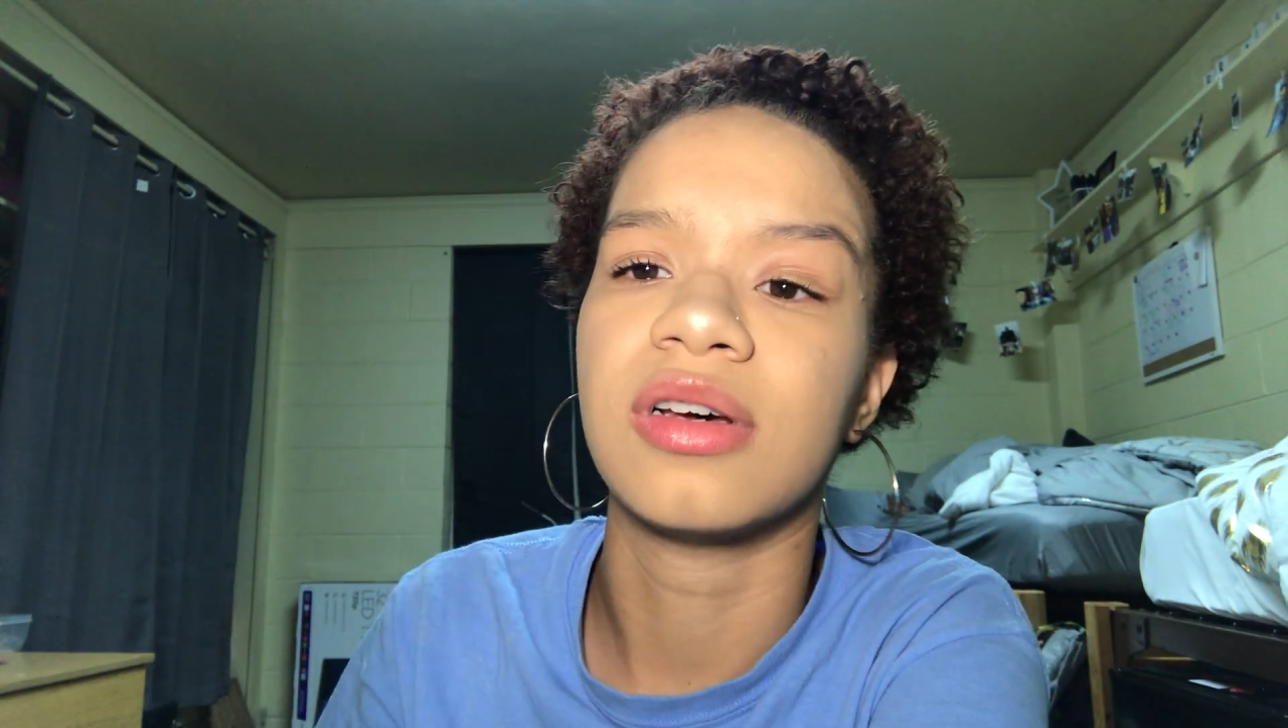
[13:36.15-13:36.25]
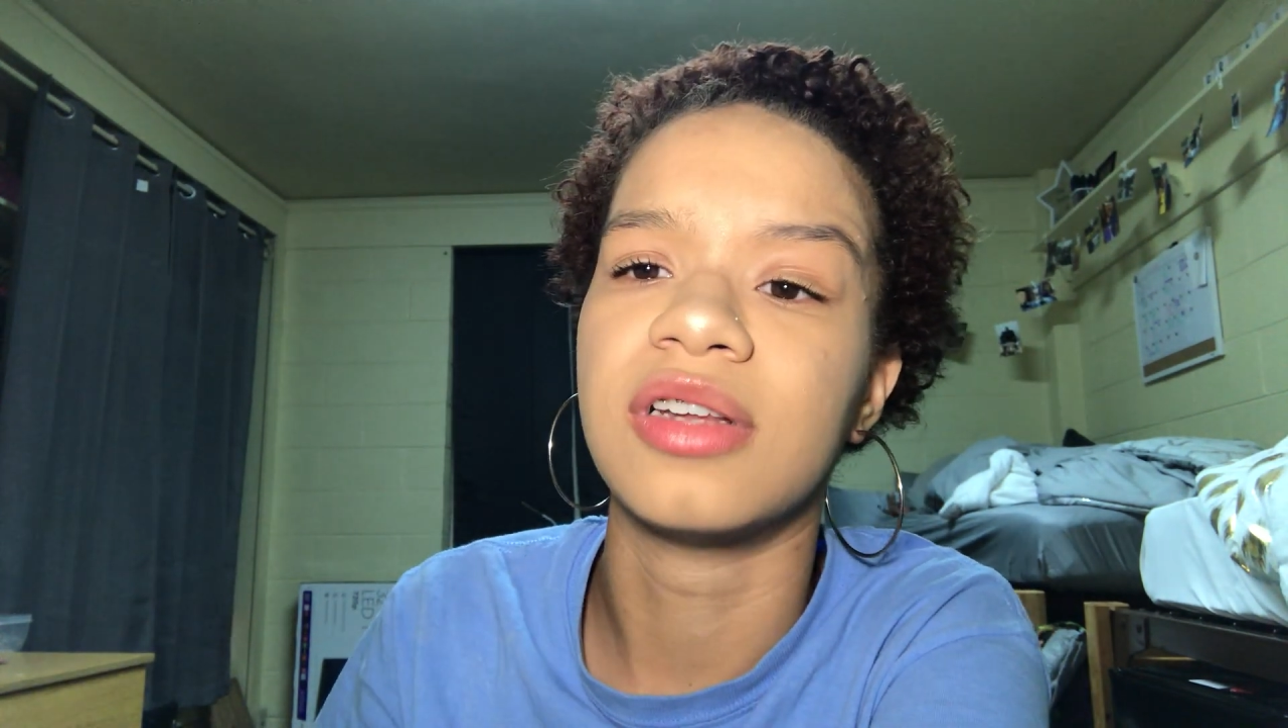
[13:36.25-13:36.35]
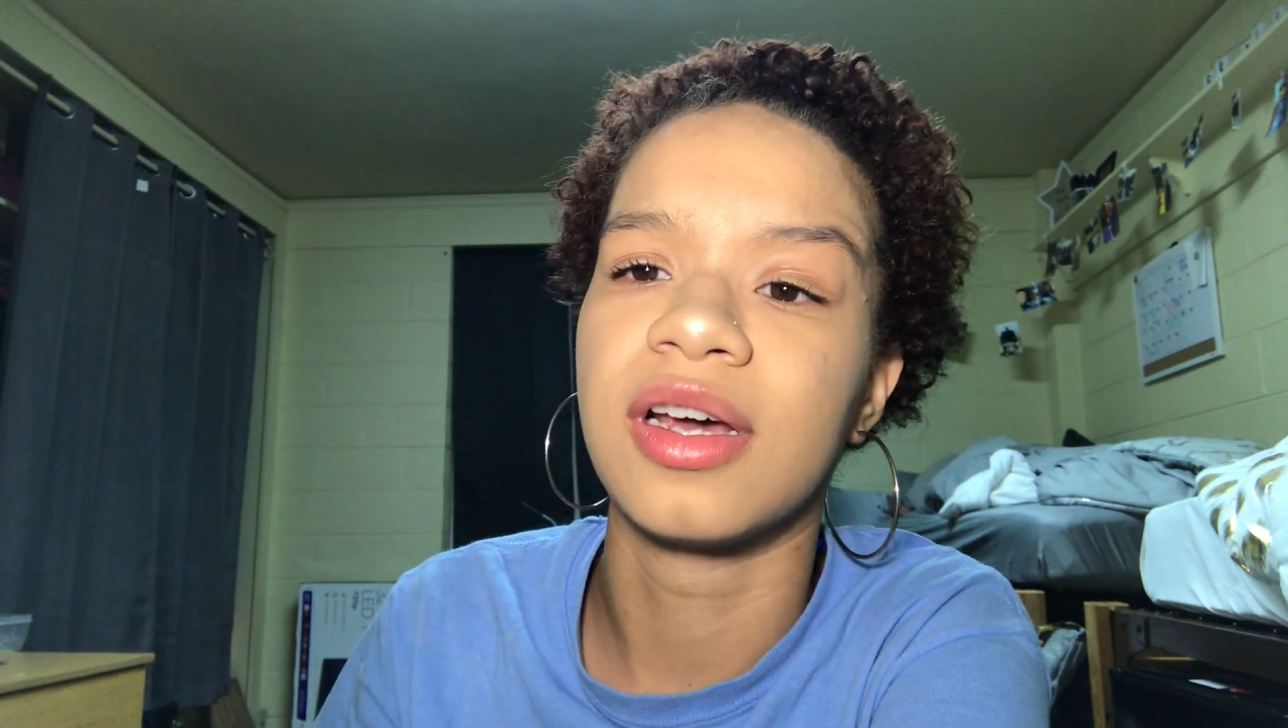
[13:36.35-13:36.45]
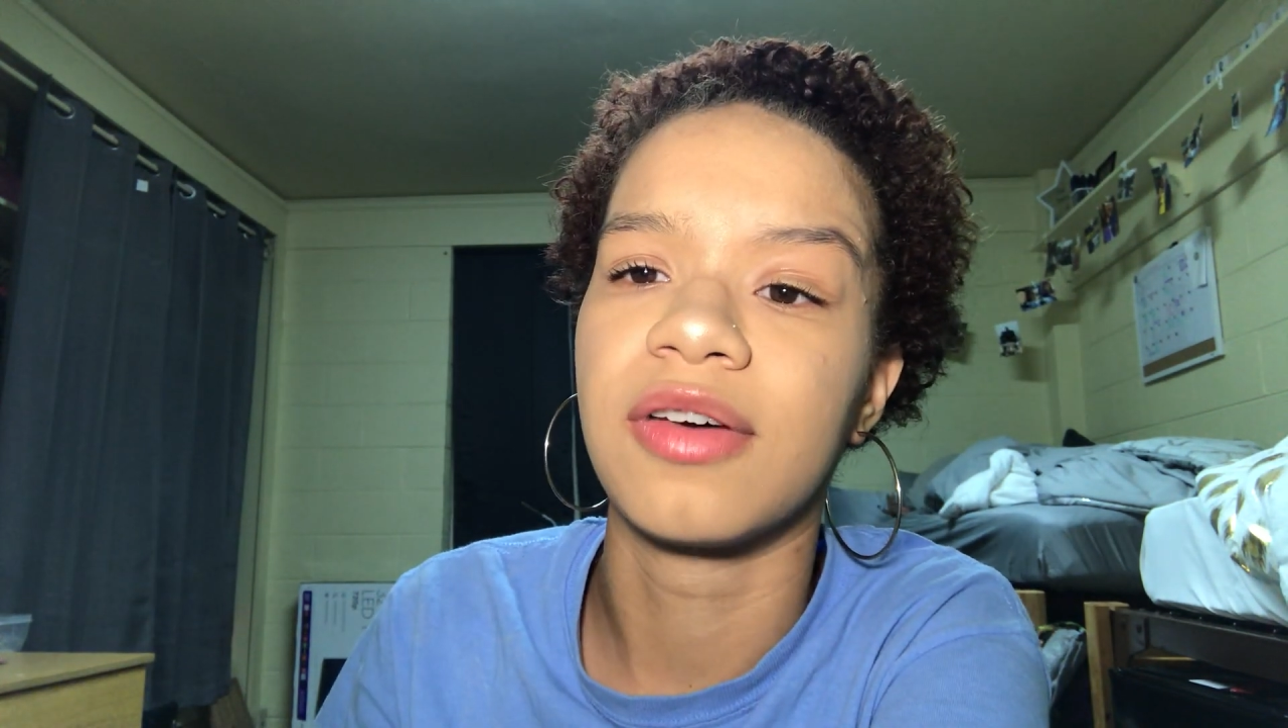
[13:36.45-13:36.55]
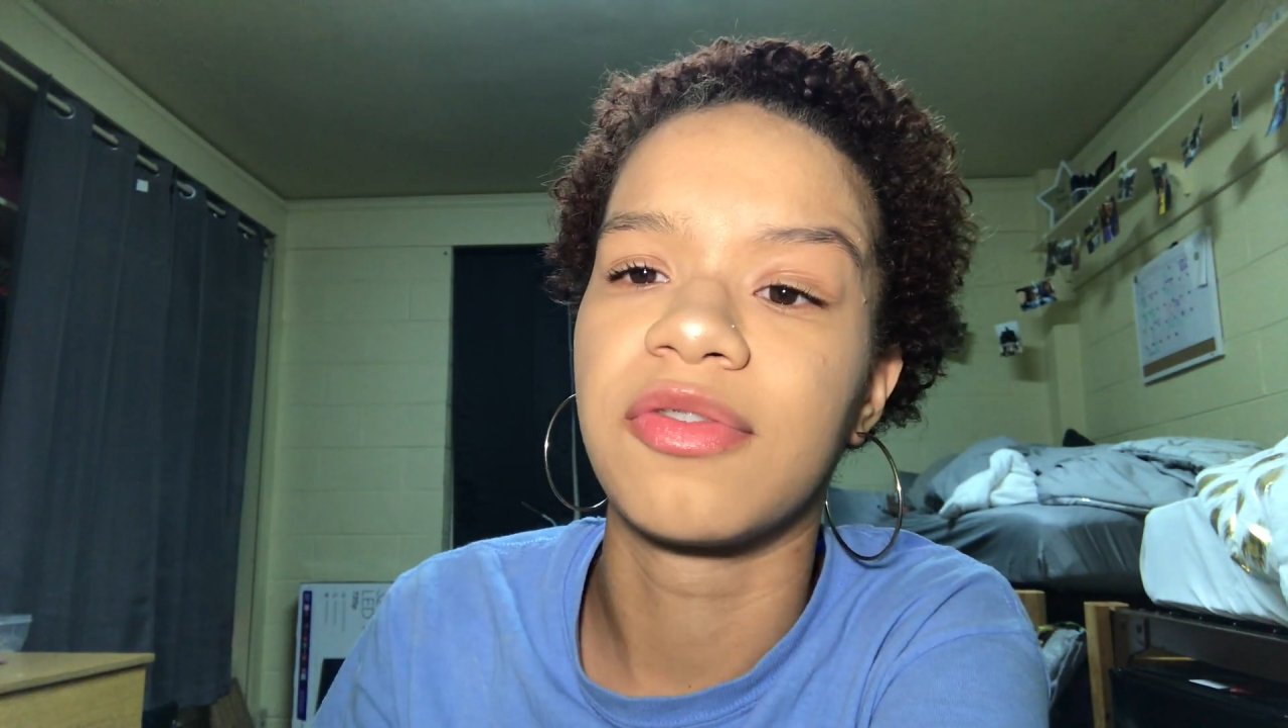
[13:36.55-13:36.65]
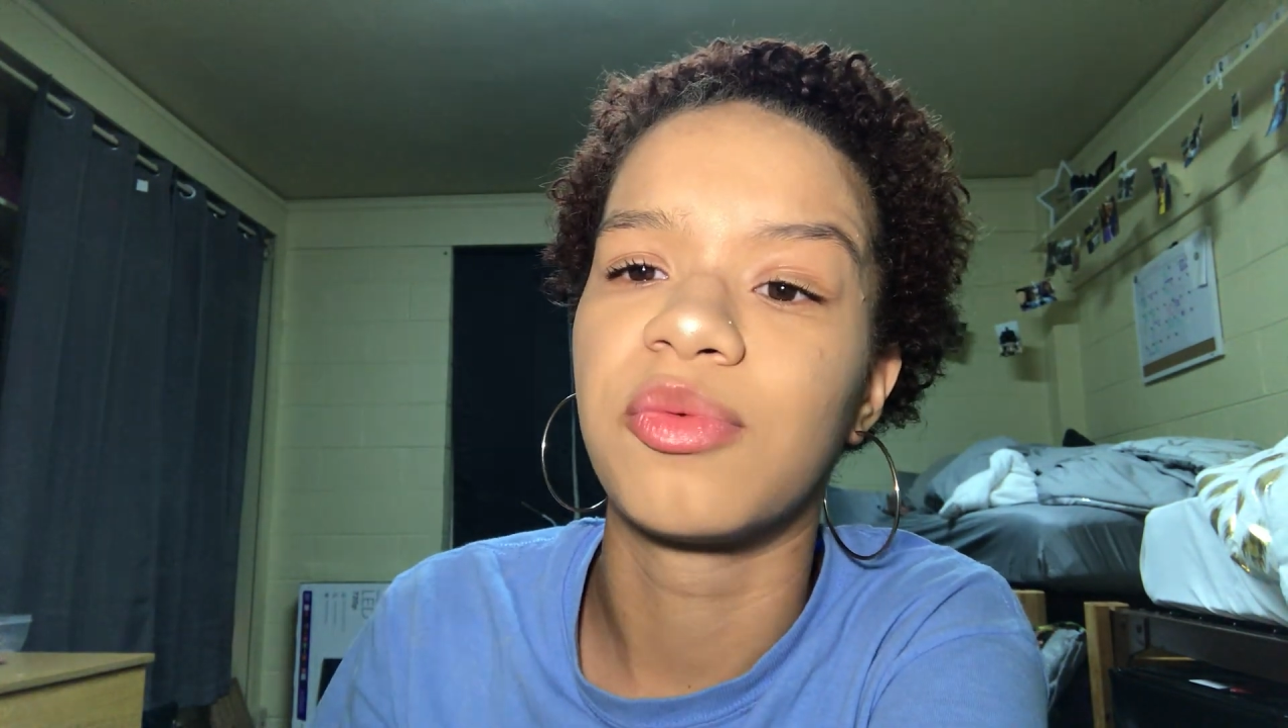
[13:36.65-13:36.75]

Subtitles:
enough